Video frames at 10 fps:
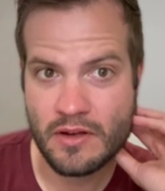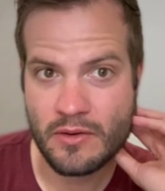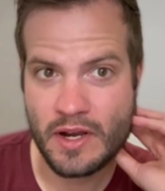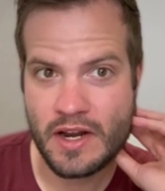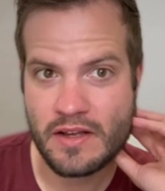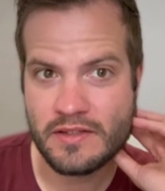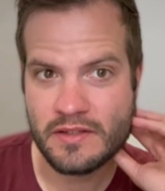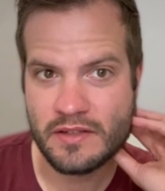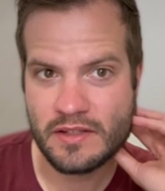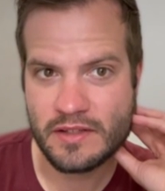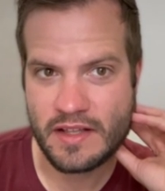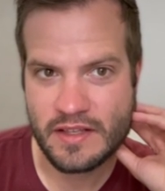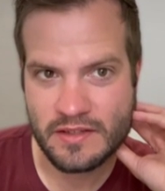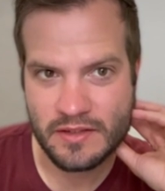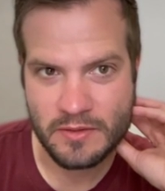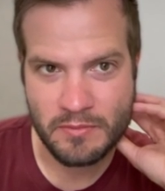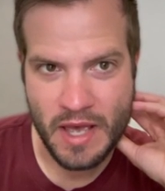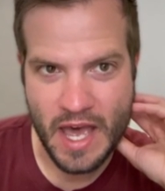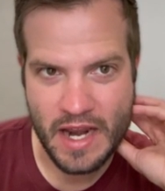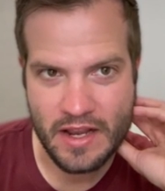Quite nice. It's got this little
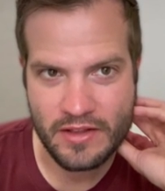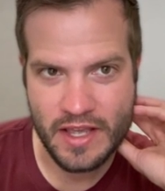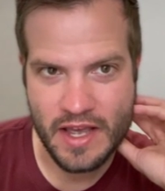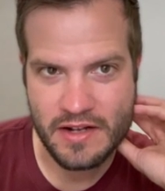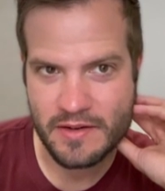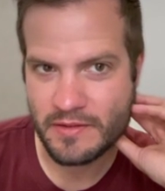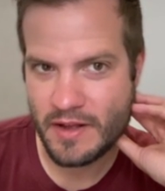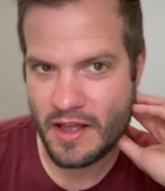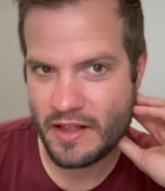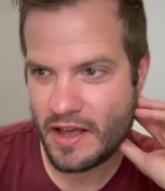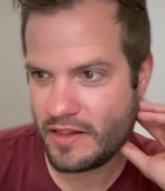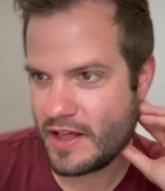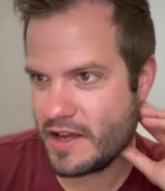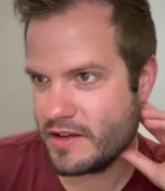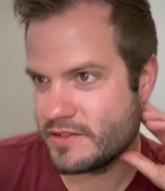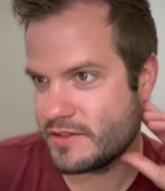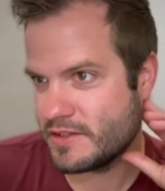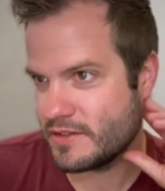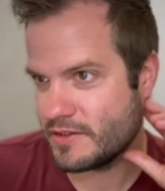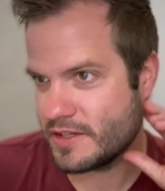padding on the edge I, I like, so
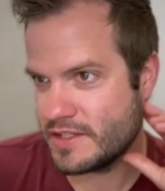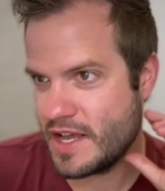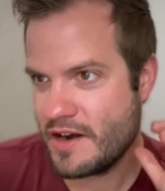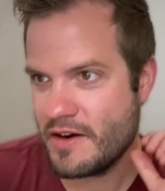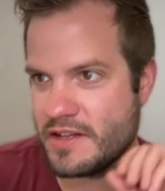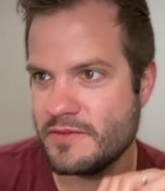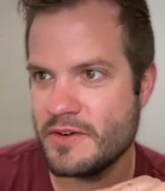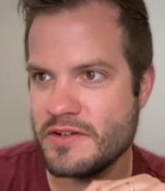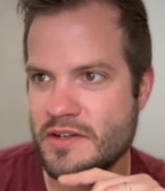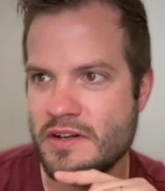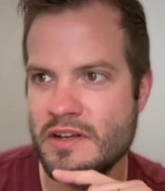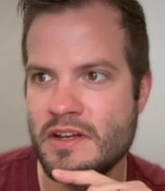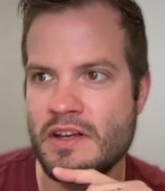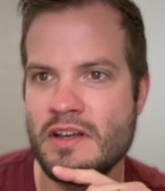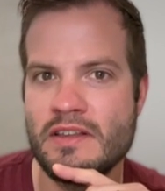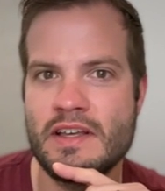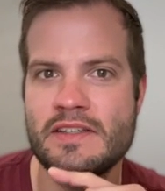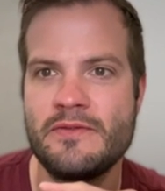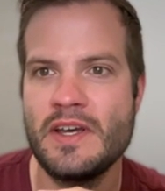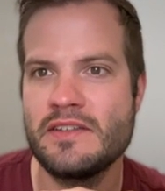it's a little containerized version
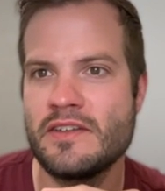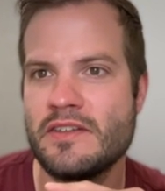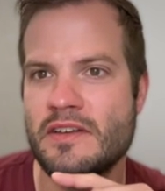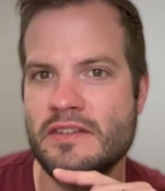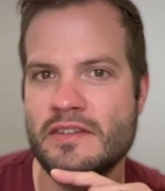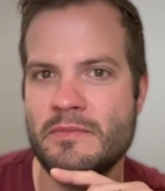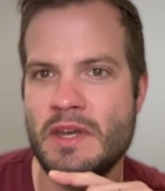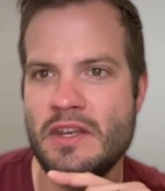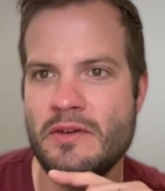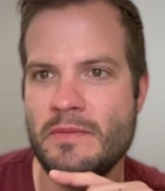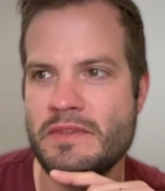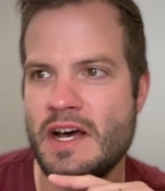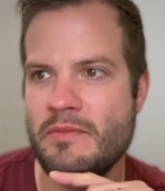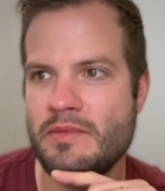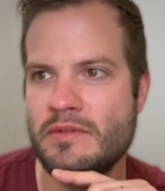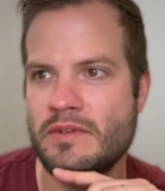that's fixed on the, the menu up top.